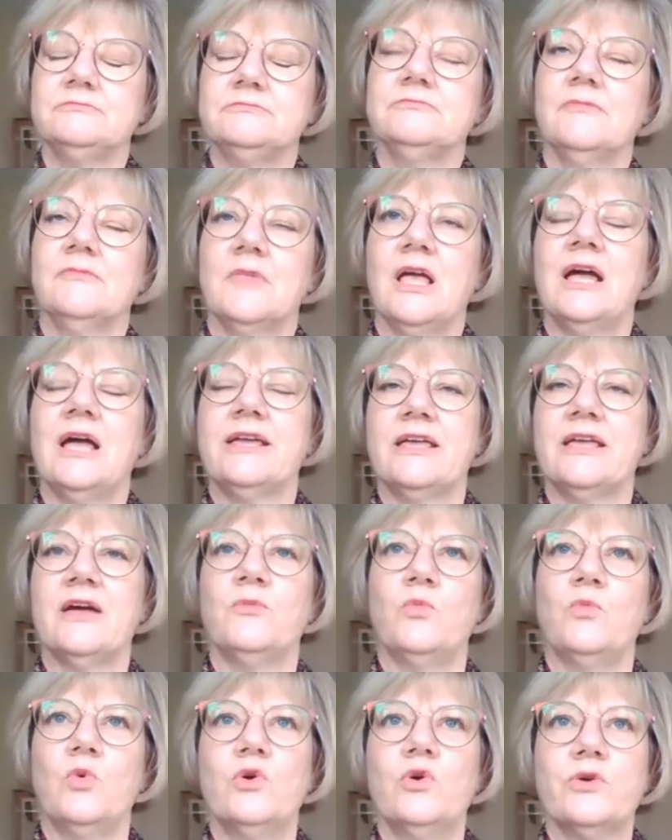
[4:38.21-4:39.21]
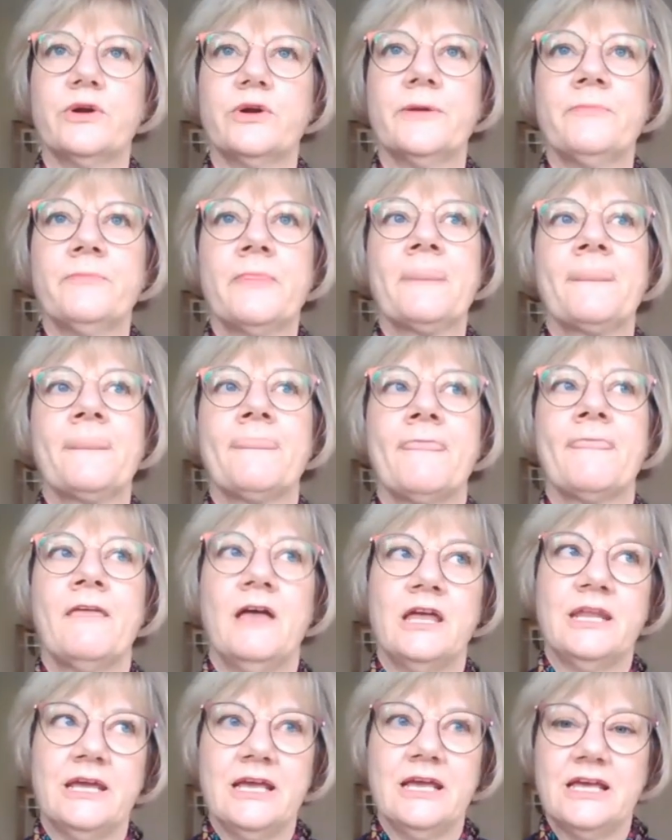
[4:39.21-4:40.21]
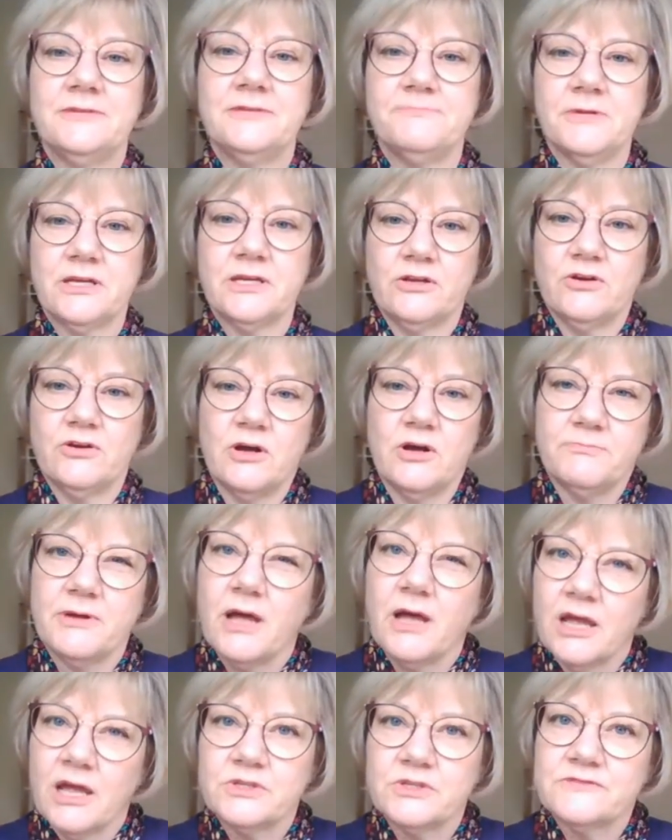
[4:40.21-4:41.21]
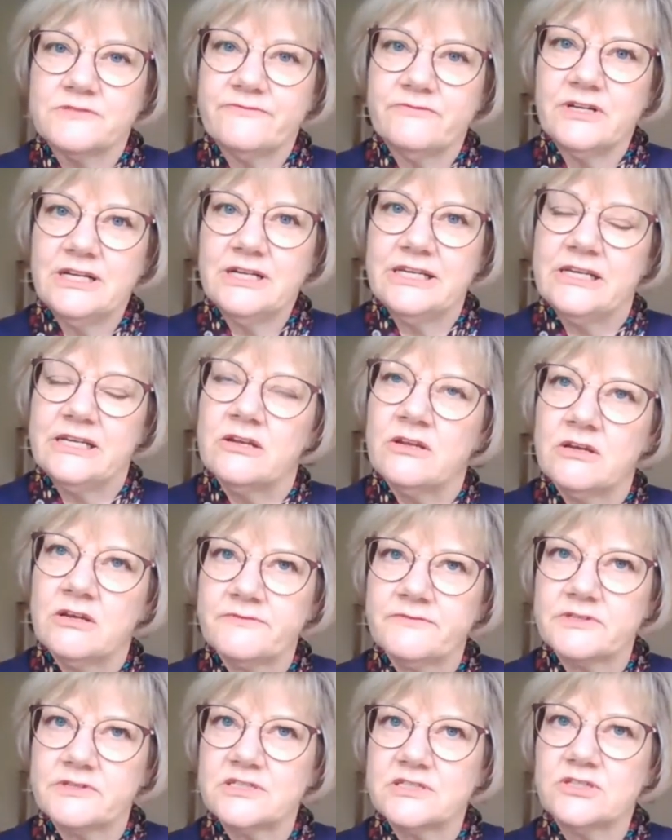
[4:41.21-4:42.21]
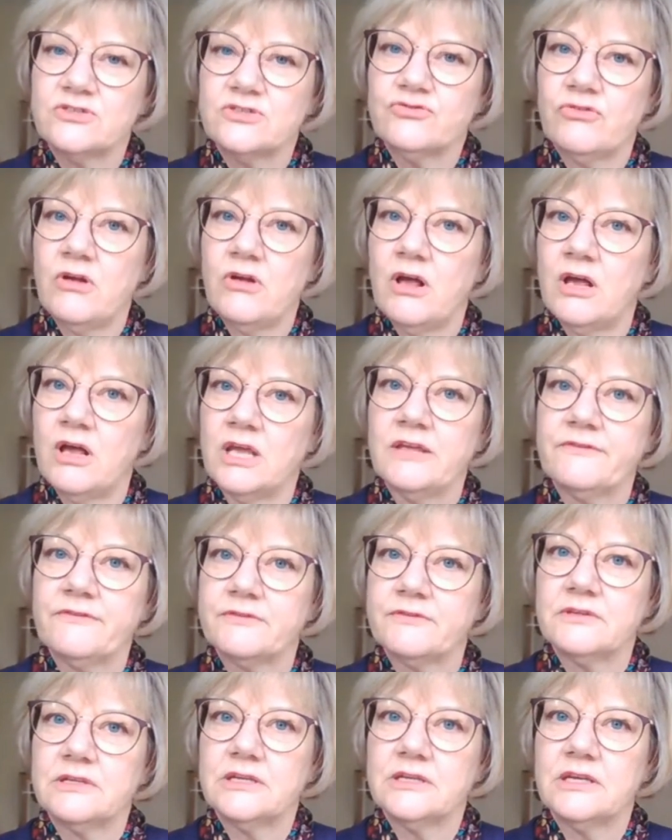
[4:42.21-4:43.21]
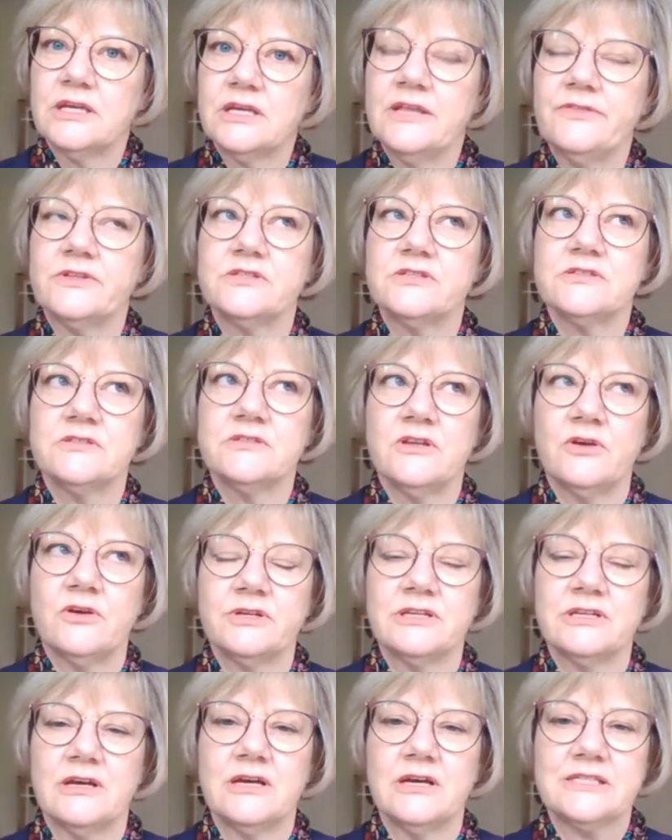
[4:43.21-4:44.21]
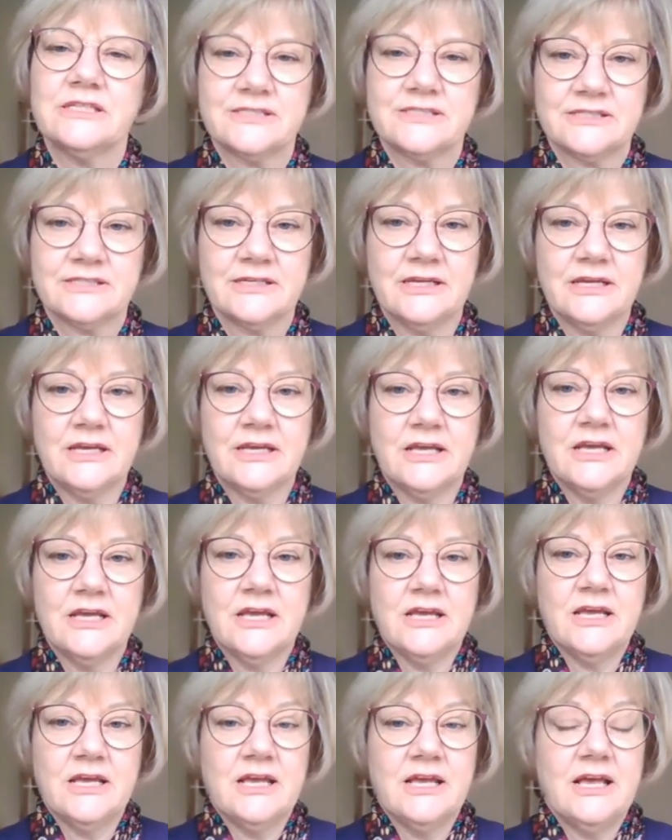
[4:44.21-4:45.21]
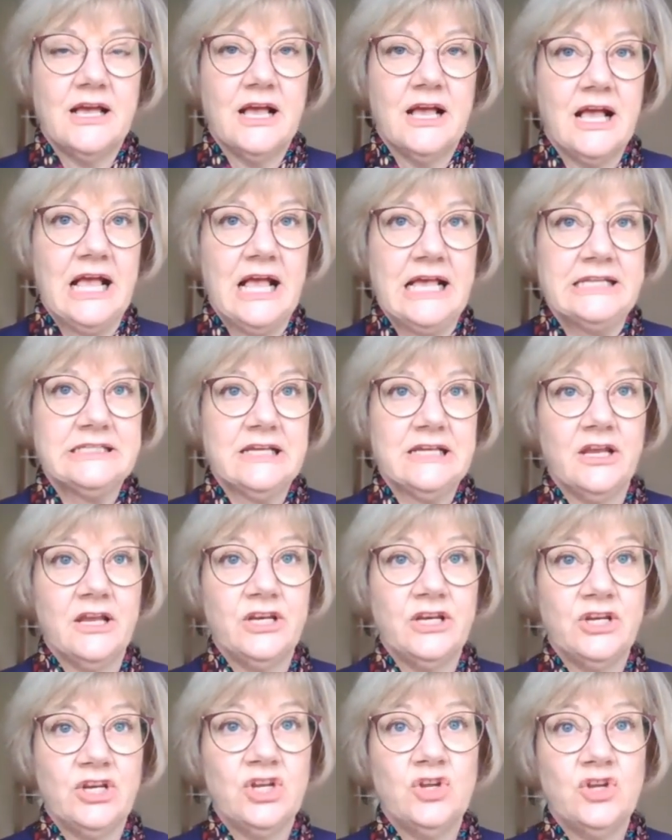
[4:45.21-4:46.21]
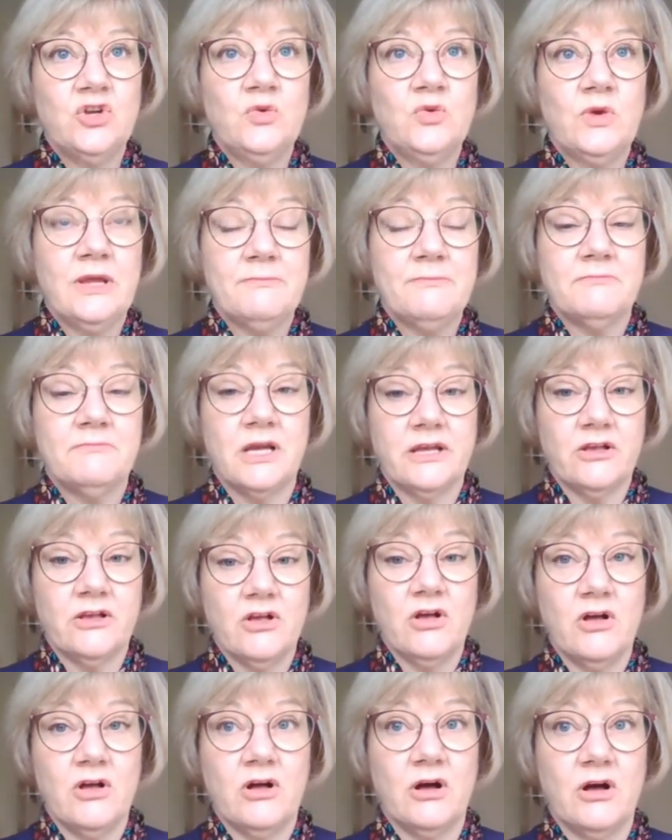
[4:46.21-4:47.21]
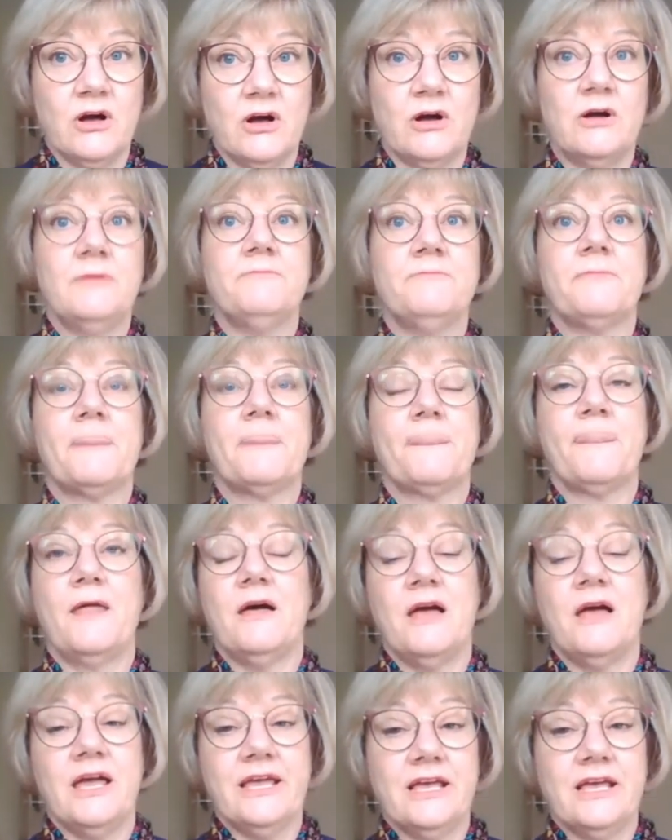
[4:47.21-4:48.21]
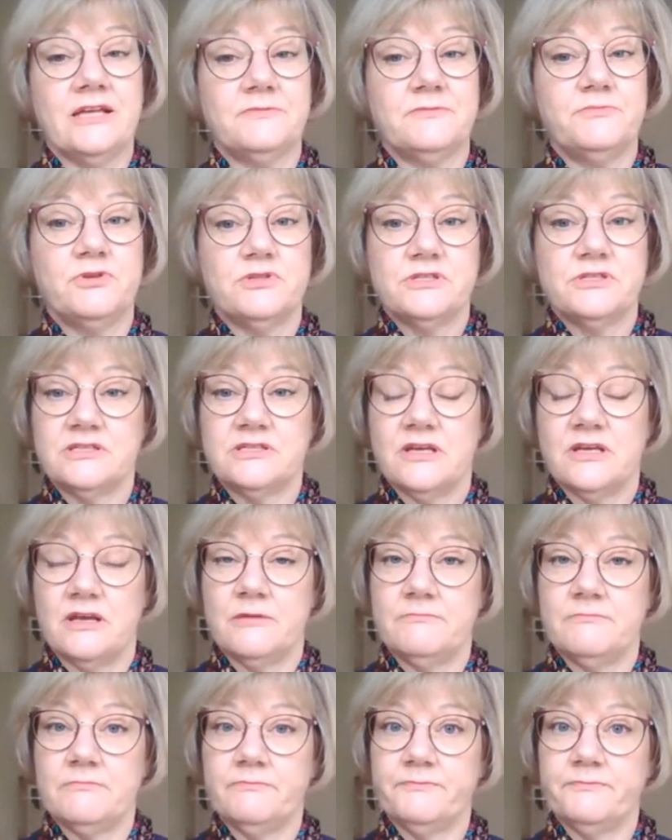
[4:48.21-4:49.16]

I can walk. And I had my car, but I was really nervous to drive in the snow and ice. And I knew in my car that I had put some